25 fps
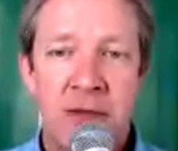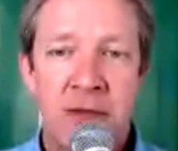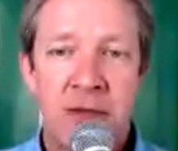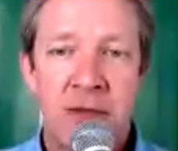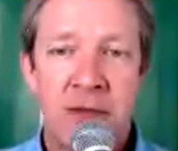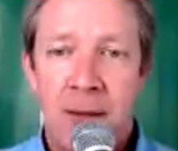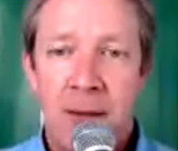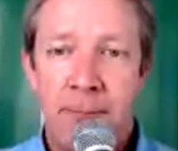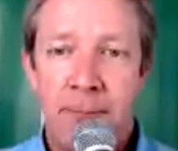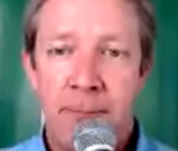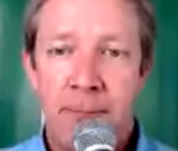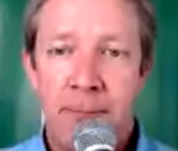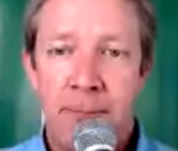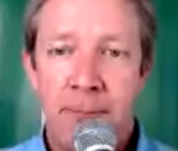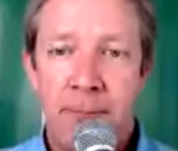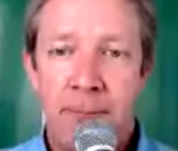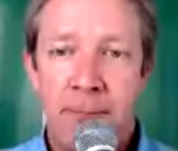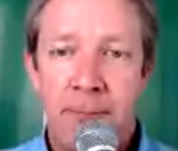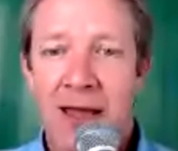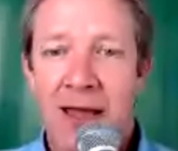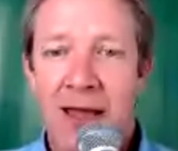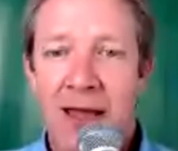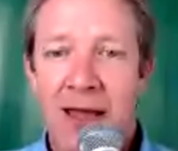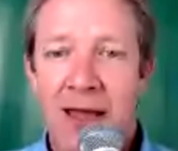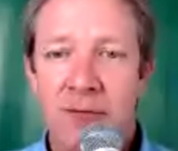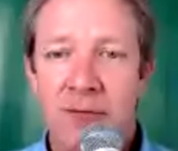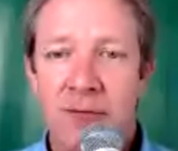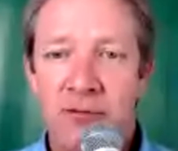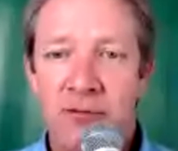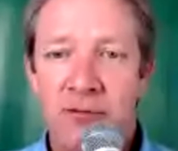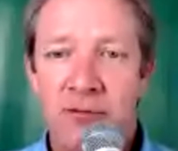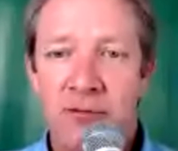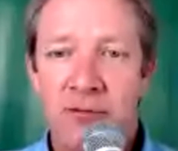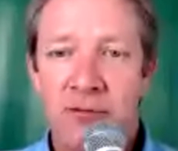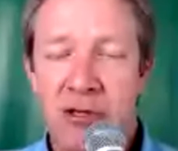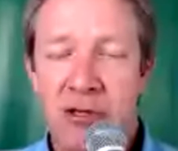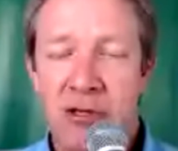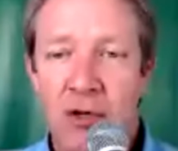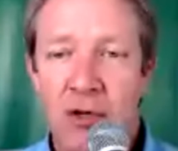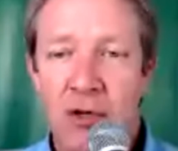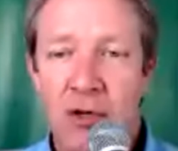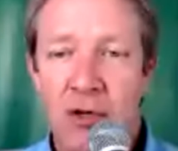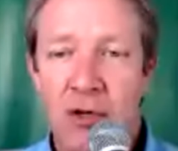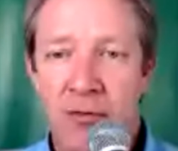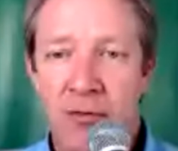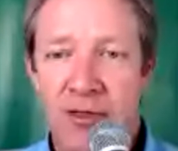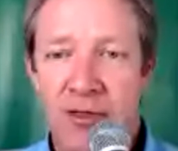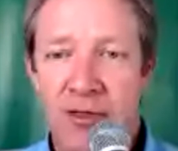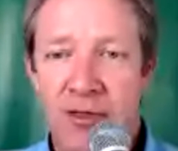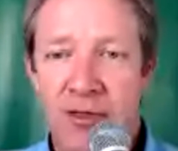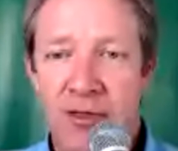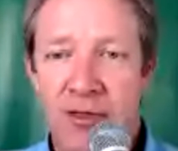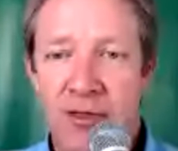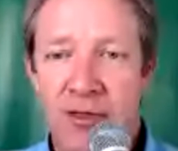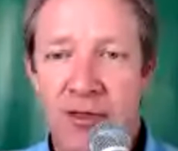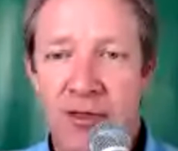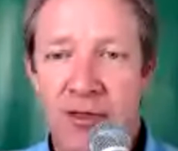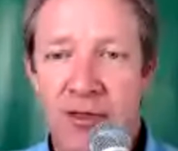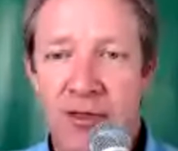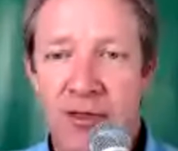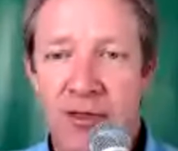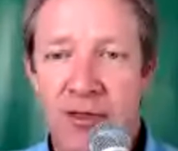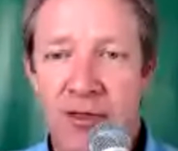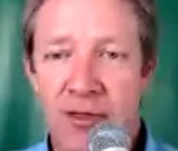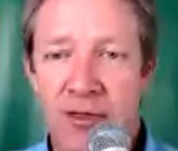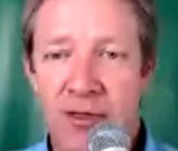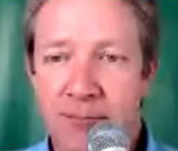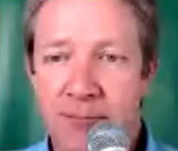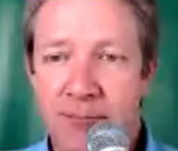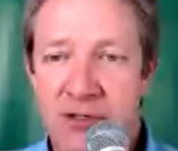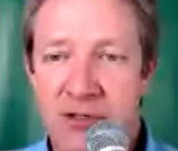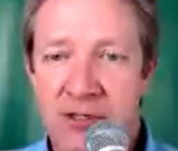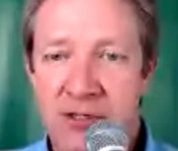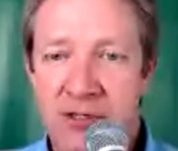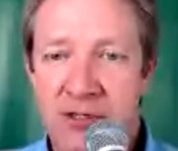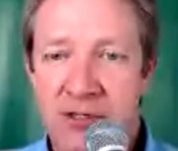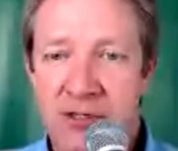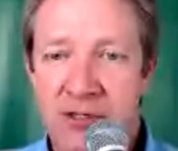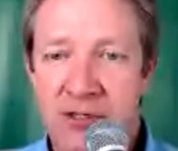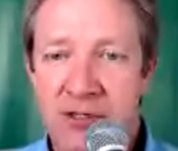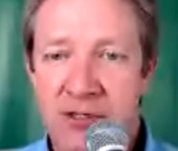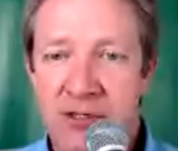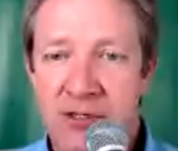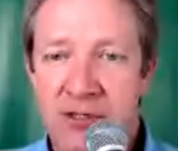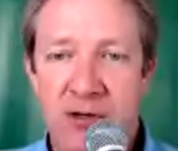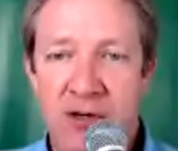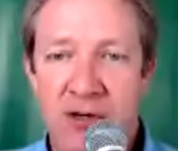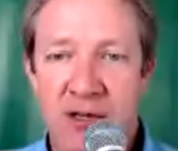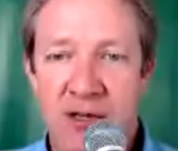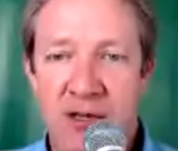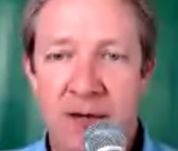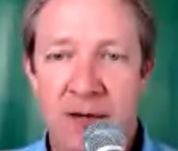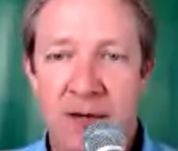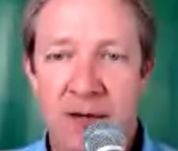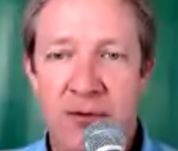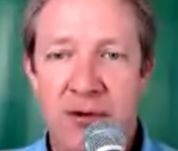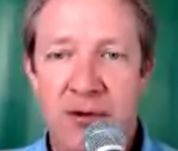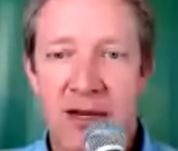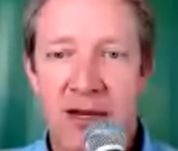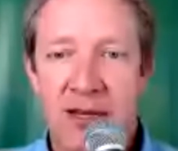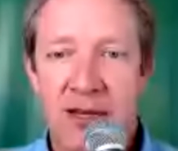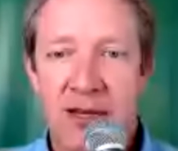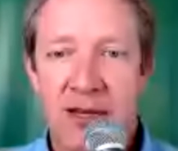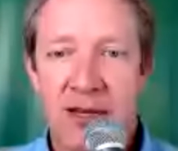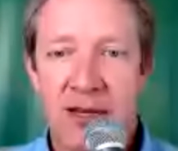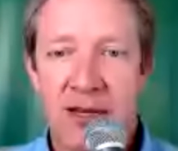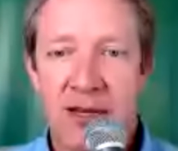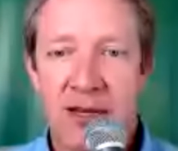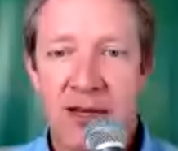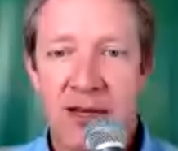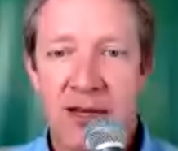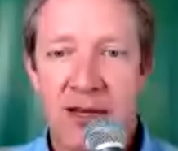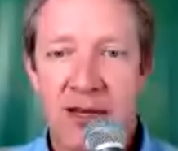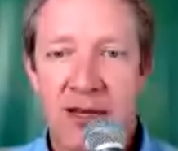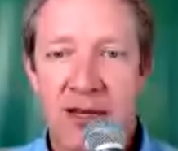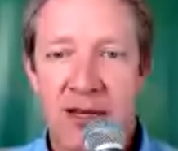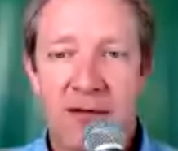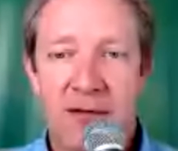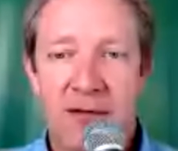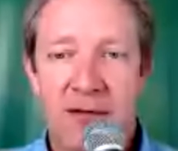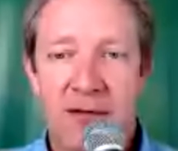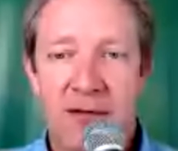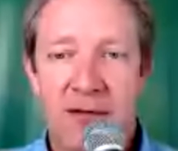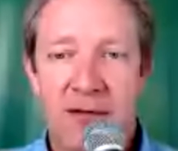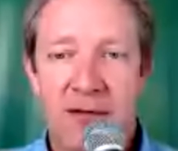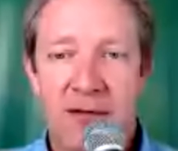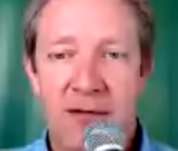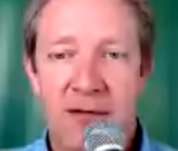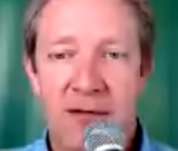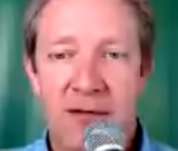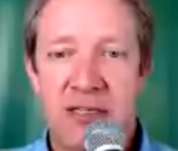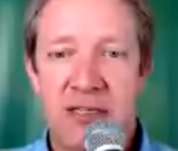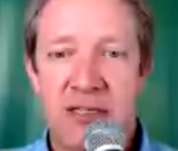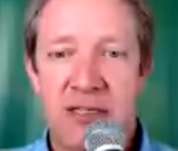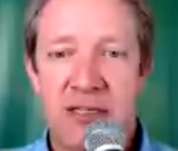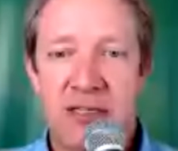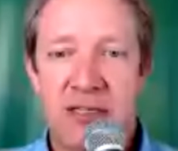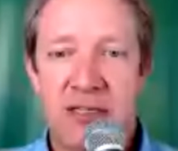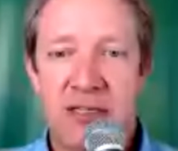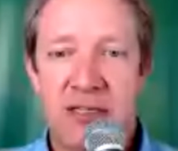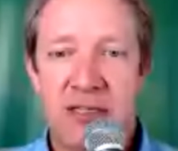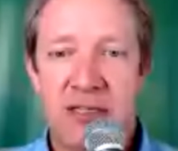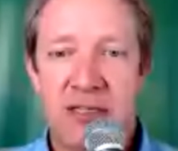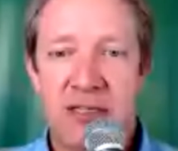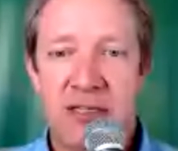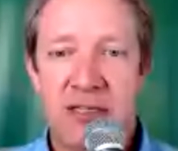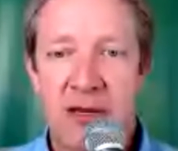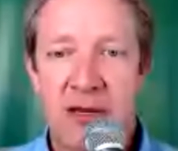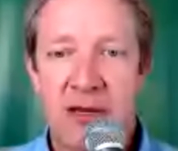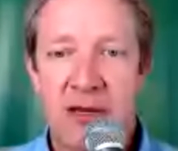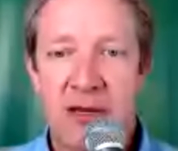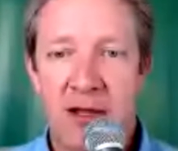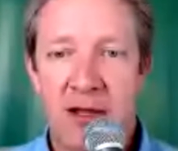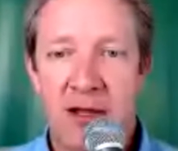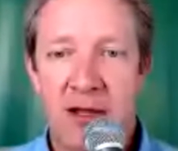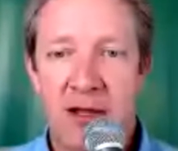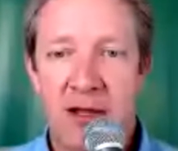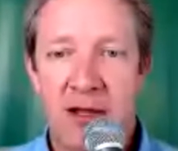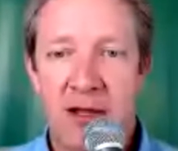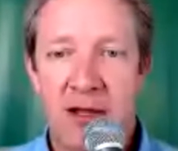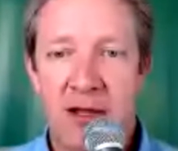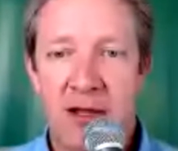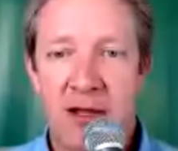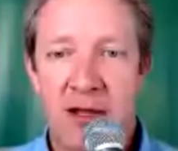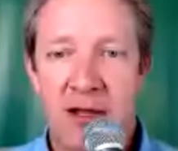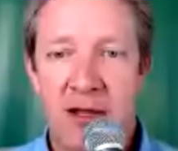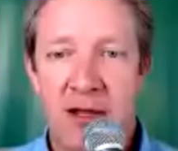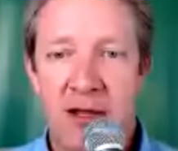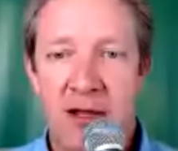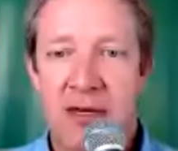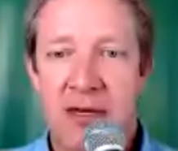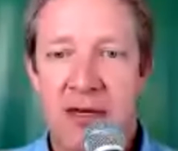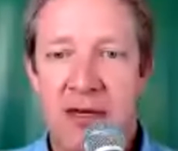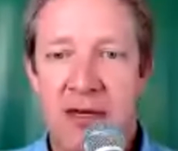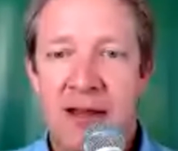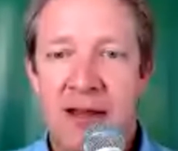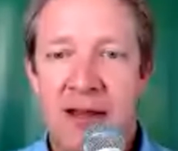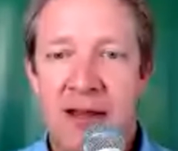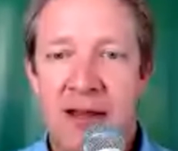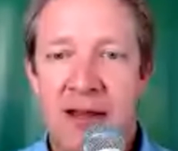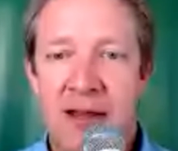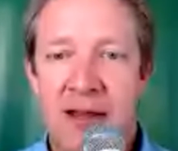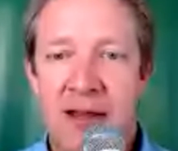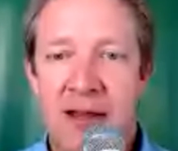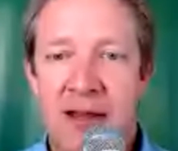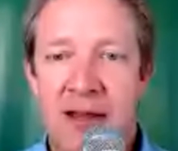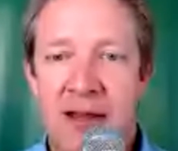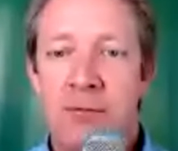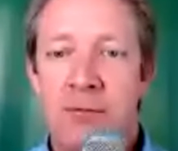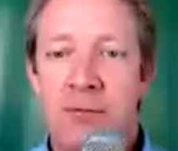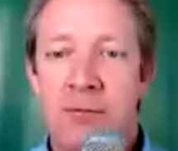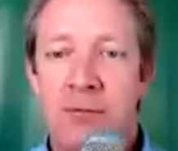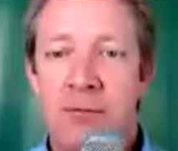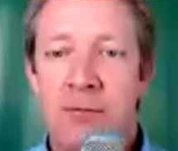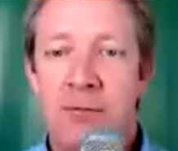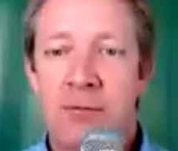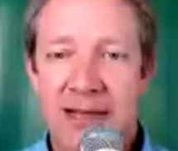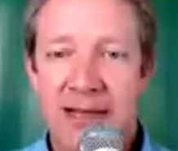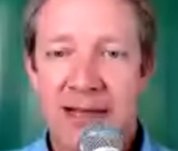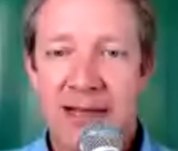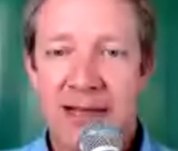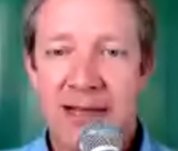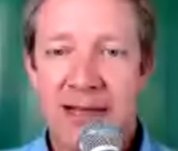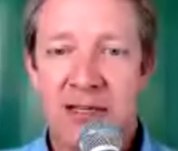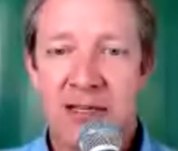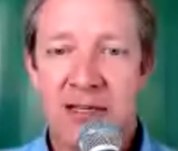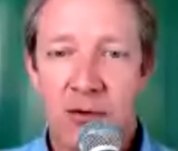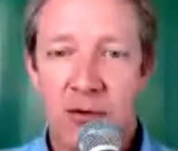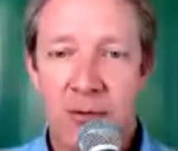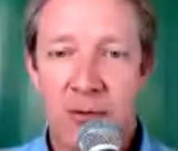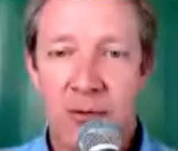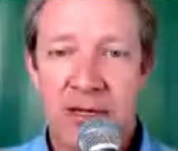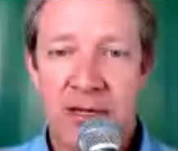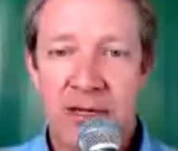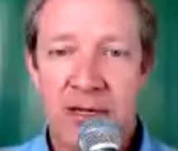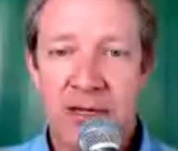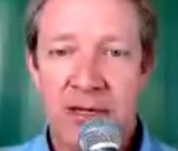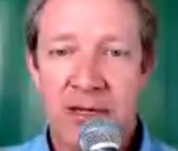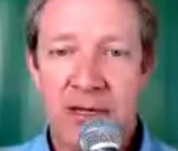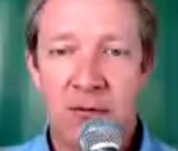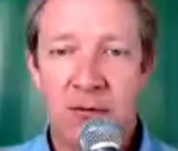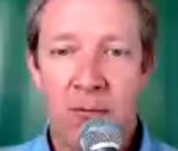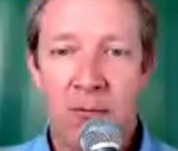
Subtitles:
But how do we go the next step to determine comprehension of the procedures beyond the ability to pass the quiz?